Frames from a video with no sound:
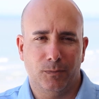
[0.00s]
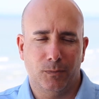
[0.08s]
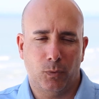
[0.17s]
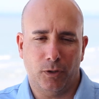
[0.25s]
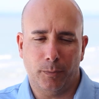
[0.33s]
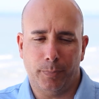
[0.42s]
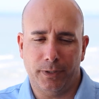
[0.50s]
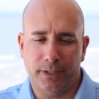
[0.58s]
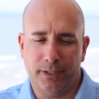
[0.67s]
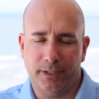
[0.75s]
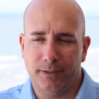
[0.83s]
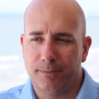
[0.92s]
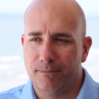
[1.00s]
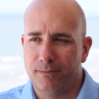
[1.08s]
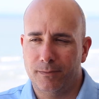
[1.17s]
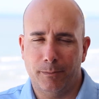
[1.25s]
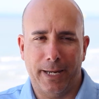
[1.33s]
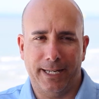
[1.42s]
whether it be
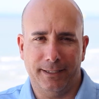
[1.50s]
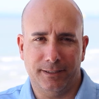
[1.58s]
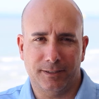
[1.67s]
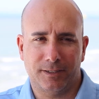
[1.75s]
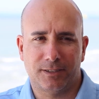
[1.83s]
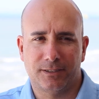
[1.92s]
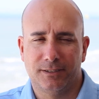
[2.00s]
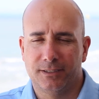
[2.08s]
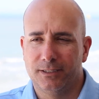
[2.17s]
maintenance,